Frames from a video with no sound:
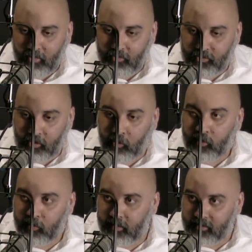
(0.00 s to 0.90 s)
Those
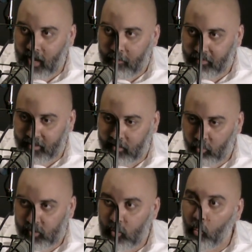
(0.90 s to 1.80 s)
are the type of things where
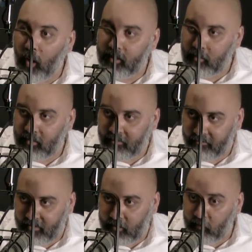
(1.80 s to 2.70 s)
you want them to
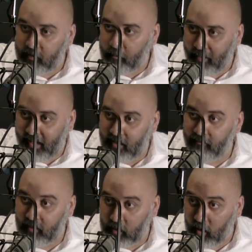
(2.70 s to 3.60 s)
feel the pain of
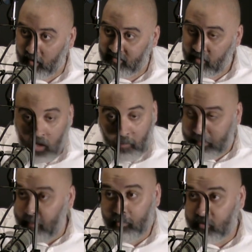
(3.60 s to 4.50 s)
a loss.
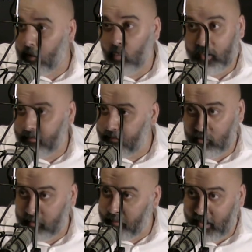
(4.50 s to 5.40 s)
People don't want to feel
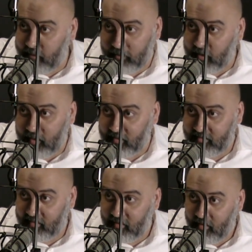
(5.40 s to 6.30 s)
the pain of a
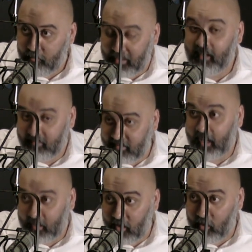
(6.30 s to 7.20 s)
loss because
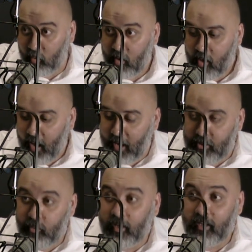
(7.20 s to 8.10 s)
they know. And
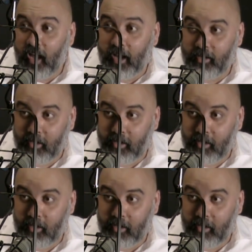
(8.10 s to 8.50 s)
you can kind of